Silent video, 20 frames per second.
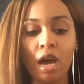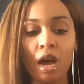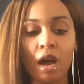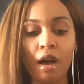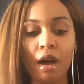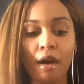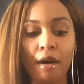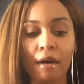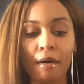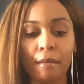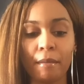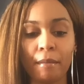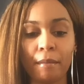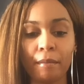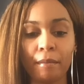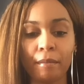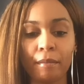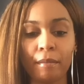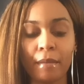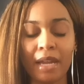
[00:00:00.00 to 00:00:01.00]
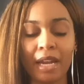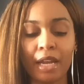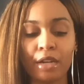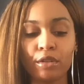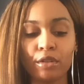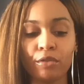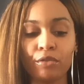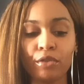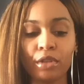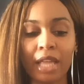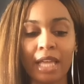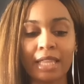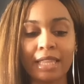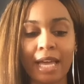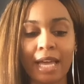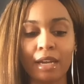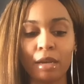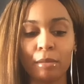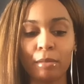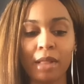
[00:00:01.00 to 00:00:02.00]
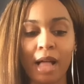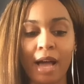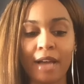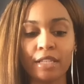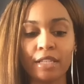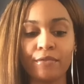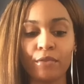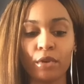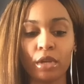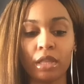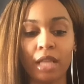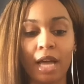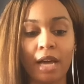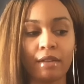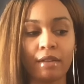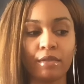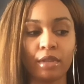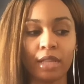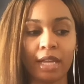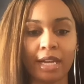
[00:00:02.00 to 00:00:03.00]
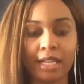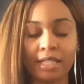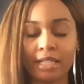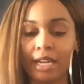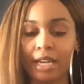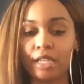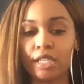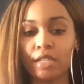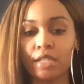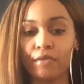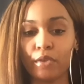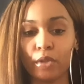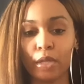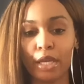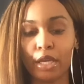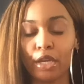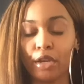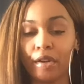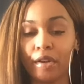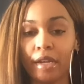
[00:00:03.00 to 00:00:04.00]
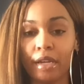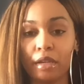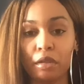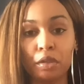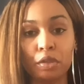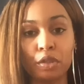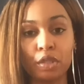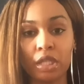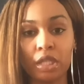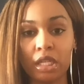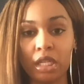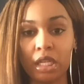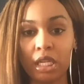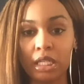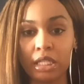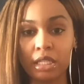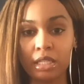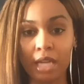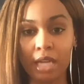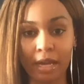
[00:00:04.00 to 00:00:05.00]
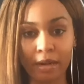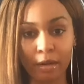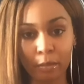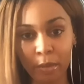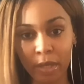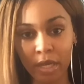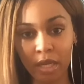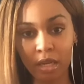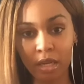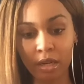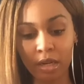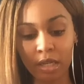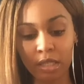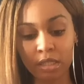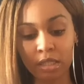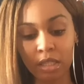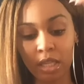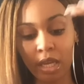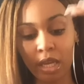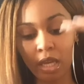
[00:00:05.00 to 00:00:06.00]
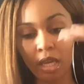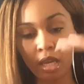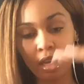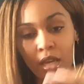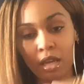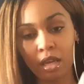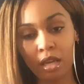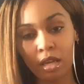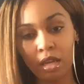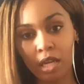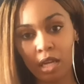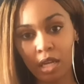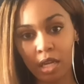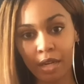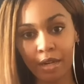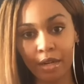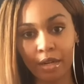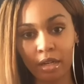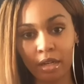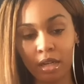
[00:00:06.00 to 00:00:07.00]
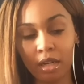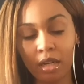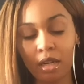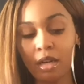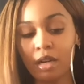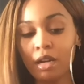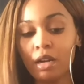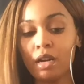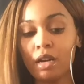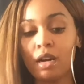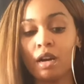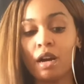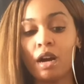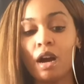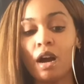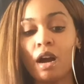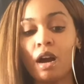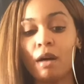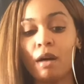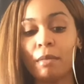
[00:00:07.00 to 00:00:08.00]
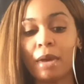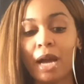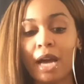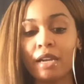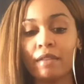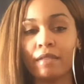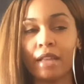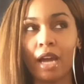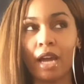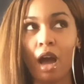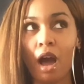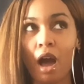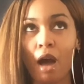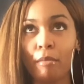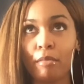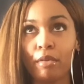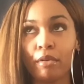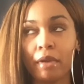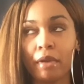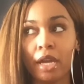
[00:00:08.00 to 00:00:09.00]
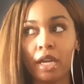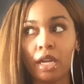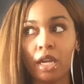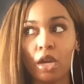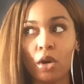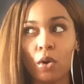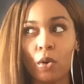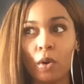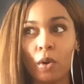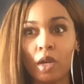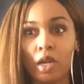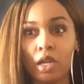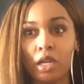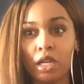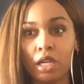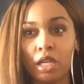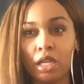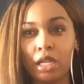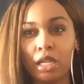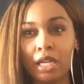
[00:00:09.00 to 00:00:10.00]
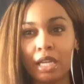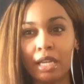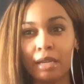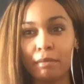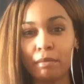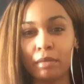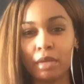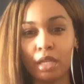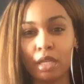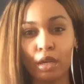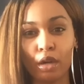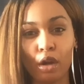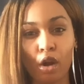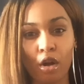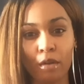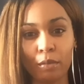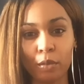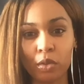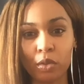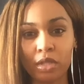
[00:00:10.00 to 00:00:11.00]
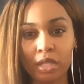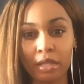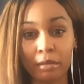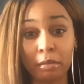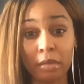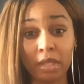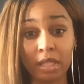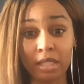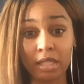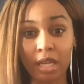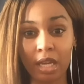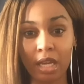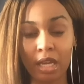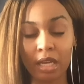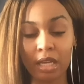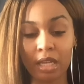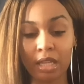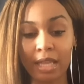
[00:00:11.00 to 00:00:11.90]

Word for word: Um, and I do feel like that applies for a lot of you. Like I said, I just feel like your energy is not up here, it's like here. Um, kind of like operating on an empty or almost empty tank.